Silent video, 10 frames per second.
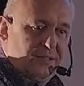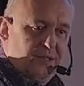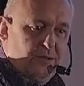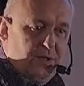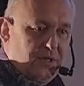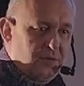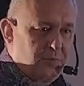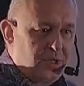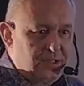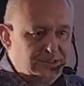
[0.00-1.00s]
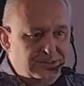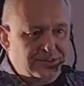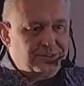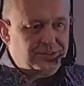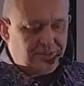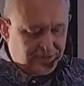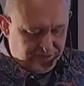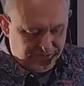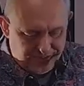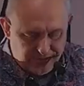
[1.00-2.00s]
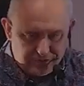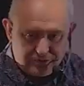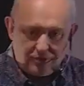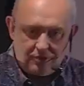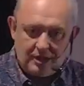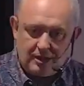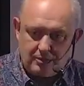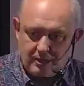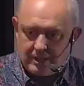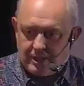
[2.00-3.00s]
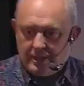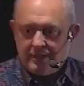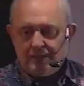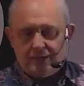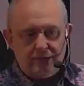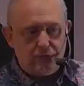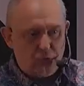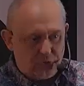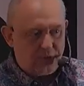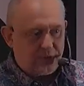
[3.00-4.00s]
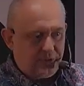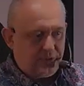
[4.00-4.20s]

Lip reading: how our predecessors really saw our future.